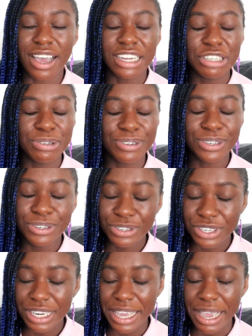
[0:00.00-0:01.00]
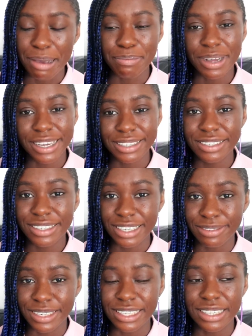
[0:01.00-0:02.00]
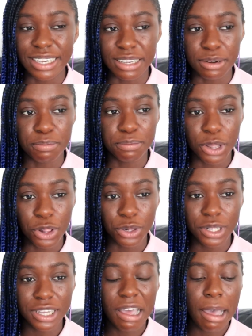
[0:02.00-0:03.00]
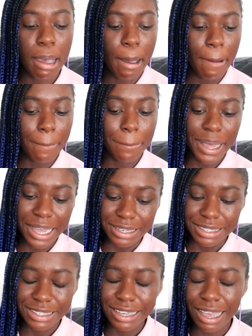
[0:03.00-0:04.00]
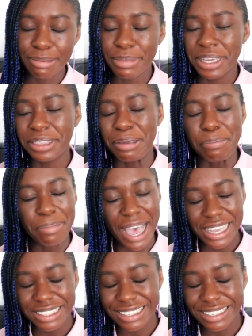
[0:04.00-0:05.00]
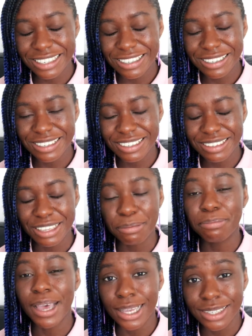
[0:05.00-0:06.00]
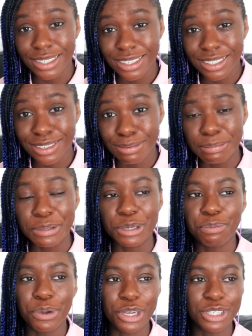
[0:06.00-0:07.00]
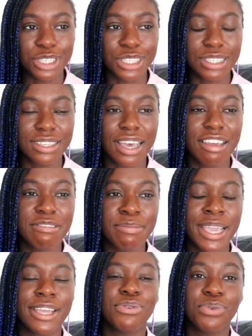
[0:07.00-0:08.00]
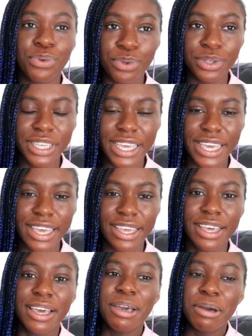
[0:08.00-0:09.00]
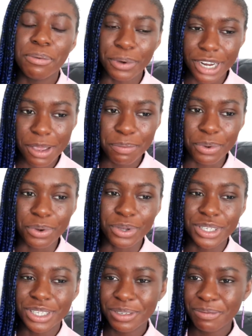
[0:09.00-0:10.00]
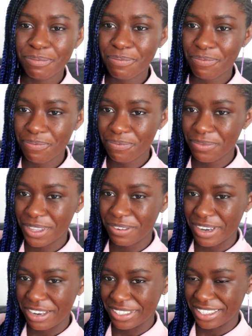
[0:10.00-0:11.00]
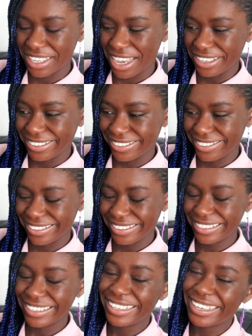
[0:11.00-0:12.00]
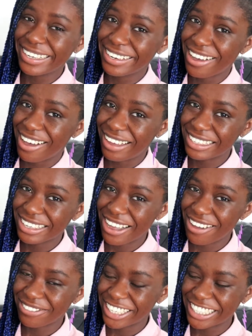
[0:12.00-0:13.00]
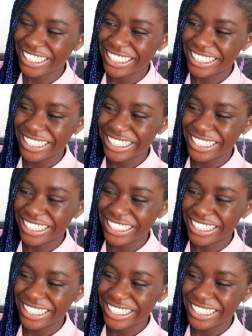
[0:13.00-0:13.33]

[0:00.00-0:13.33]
I don't usually buy series in bulk, but I made the best the best book purchase I have made all year when I bought The Raven Cycle in hardcover.